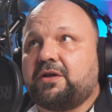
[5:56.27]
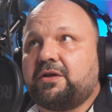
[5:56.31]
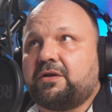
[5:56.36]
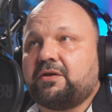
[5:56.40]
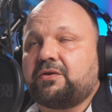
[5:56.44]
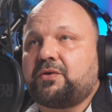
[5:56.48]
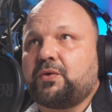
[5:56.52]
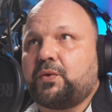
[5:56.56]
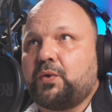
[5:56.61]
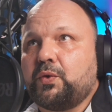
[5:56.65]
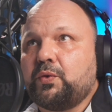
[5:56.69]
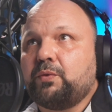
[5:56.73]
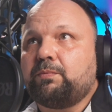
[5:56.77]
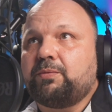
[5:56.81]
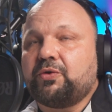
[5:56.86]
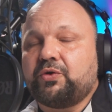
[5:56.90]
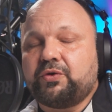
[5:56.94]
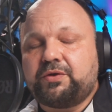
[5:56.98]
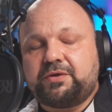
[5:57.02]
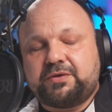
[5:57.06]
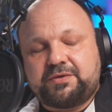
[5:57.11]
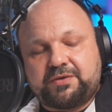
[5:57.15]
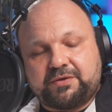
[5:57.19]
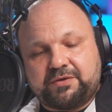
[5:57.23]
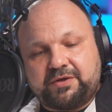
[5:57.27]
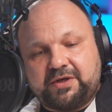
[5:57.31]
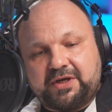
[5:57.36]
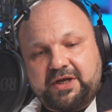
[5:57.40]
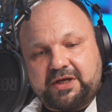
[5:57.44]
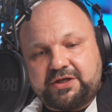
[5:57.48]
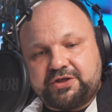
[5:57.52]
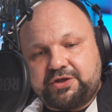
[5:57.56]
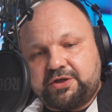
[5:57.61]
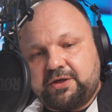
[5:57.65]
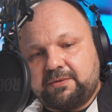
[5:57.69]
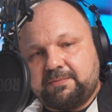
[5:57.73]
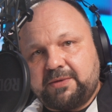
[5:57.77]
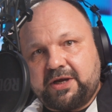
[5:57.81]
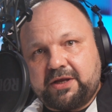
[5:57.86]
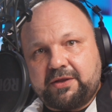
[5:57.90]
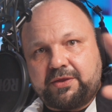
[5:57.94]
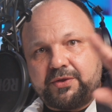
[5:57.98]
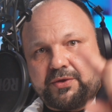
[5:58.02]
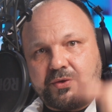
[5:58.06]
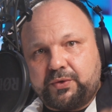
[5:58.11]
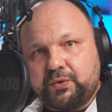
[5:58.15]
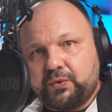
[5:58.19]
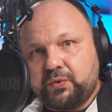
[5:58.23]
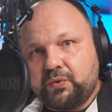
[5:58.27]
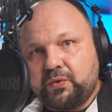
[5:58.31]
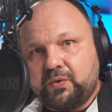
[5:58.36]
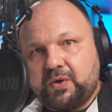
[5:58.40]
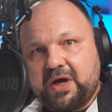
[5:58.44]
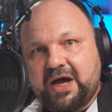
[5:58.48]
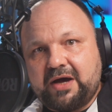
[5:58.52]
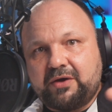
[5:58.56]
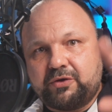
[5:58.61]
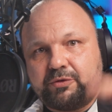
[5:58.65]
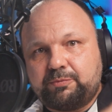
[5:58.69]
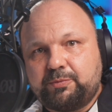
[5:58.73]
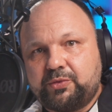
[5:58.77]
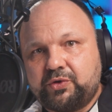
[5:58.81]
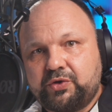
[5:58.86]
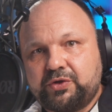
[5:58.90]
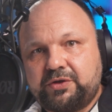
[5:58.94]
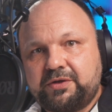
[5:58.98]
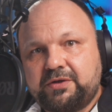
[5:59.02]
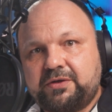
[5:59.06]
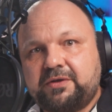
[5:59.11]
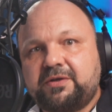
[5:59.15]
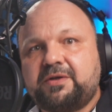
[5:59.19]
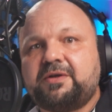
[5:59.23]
the throughput, so the HDMI through output,